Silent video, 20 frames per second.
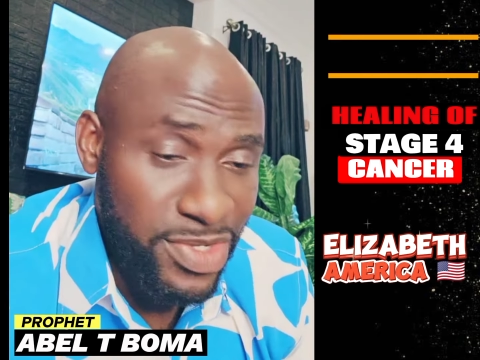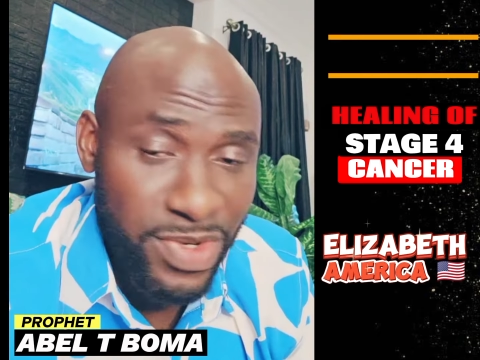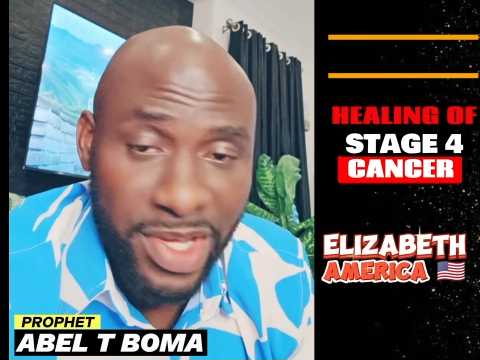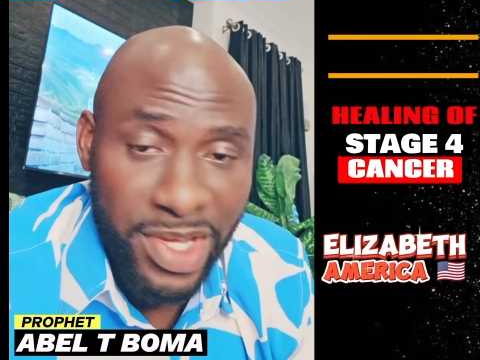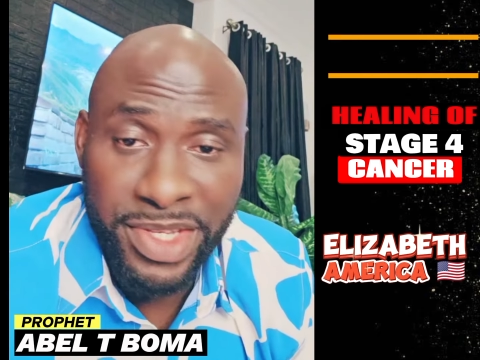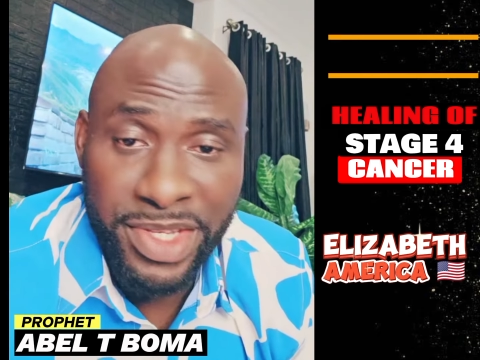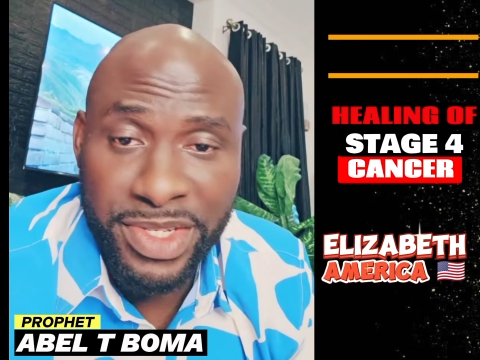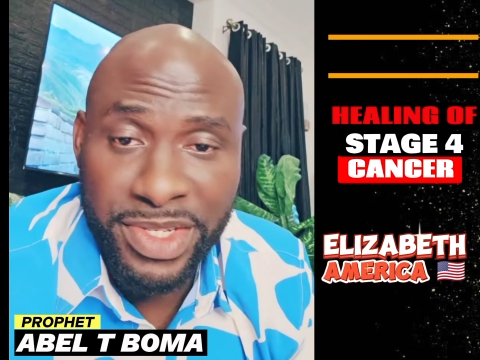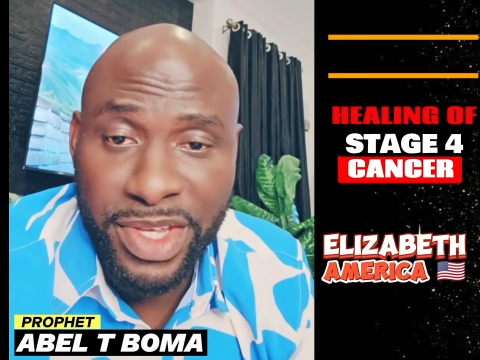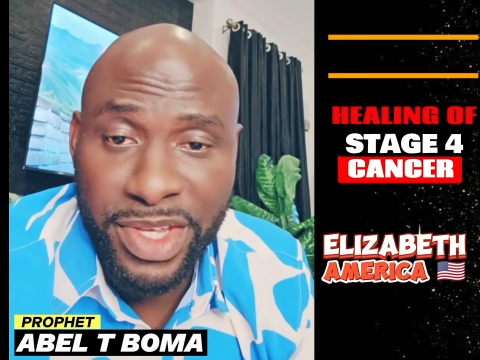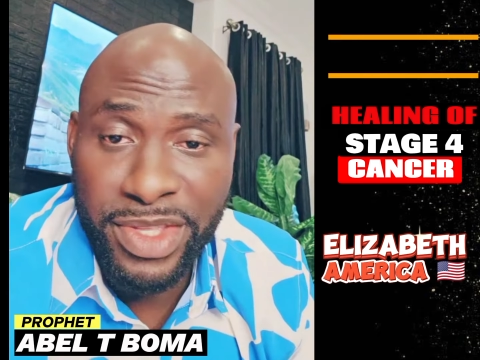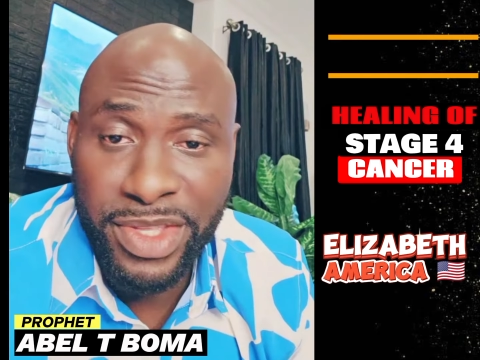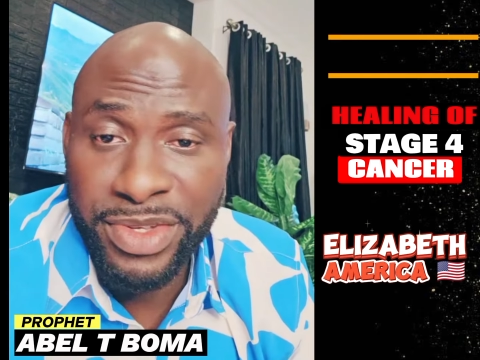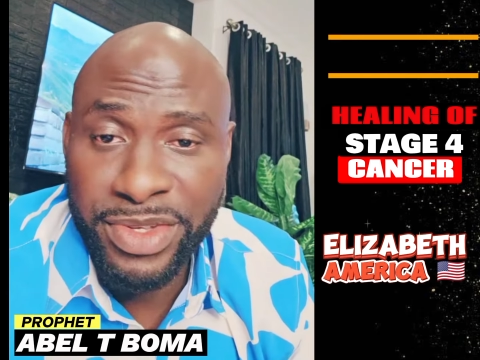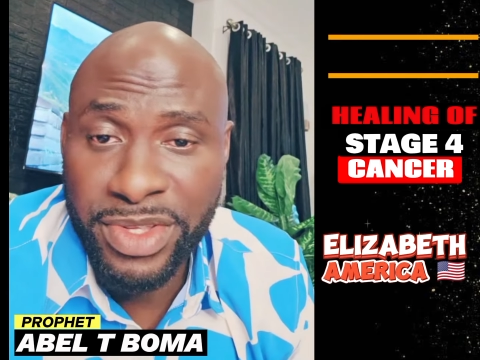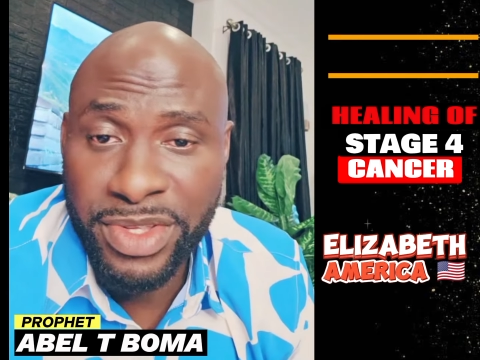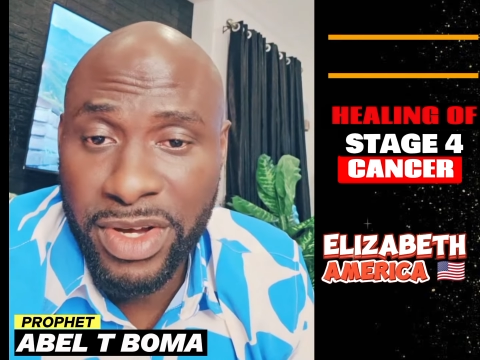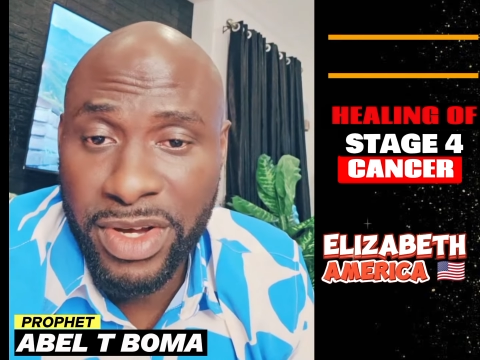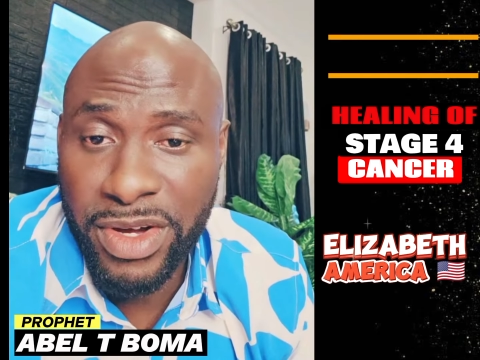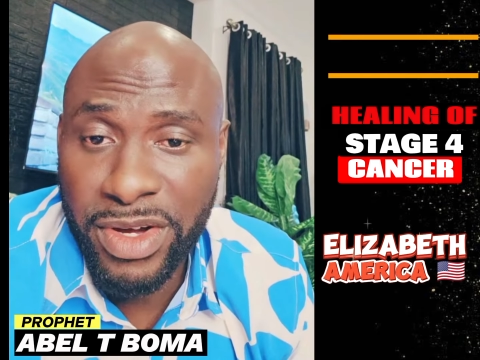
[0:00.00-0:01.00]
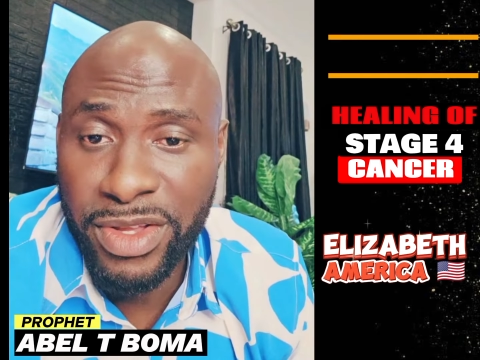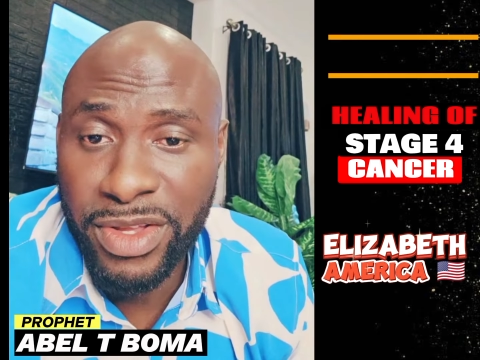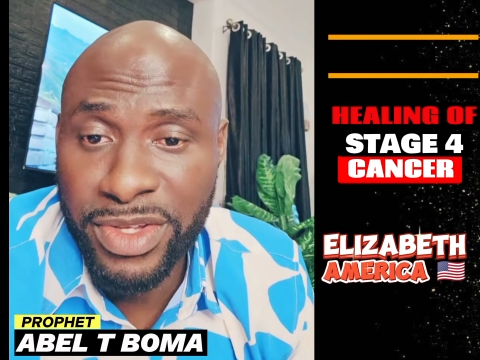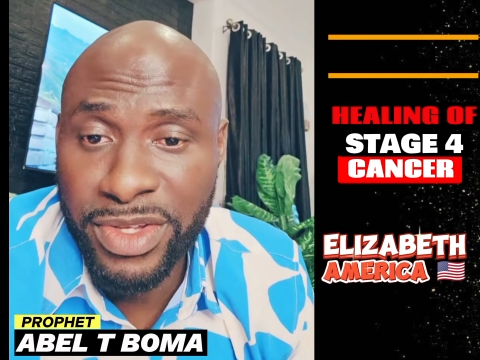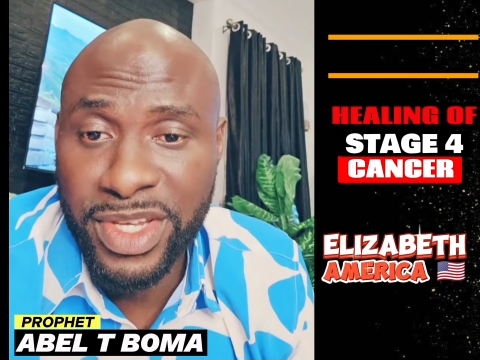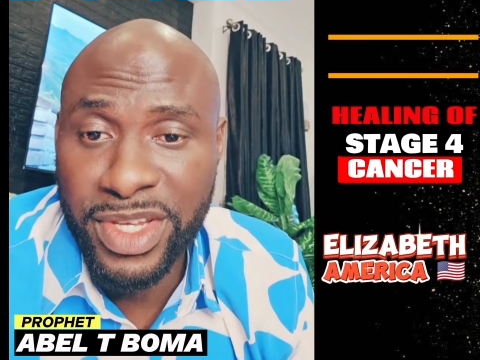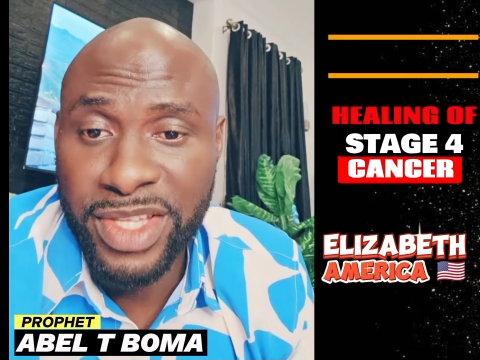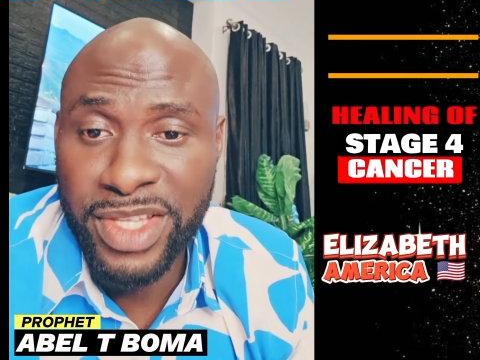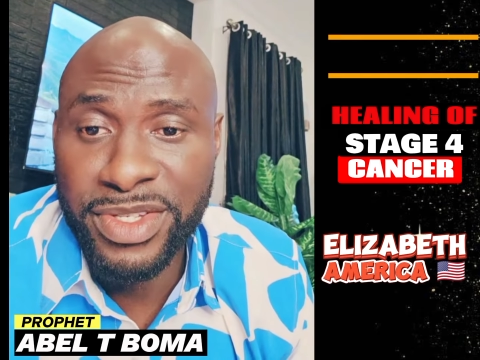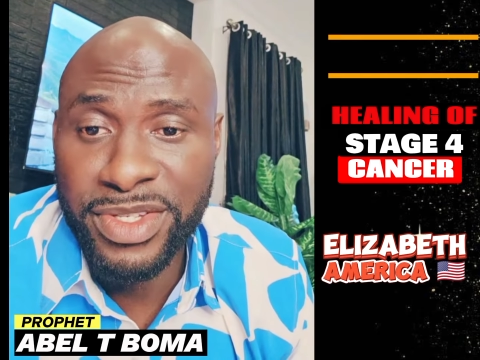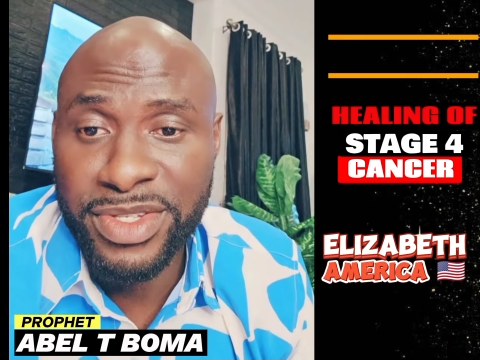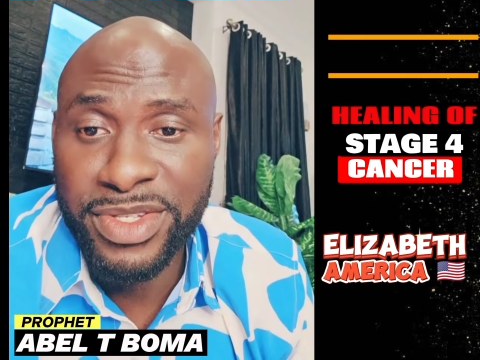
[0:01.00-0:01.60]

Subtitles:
Here they said all the colors are the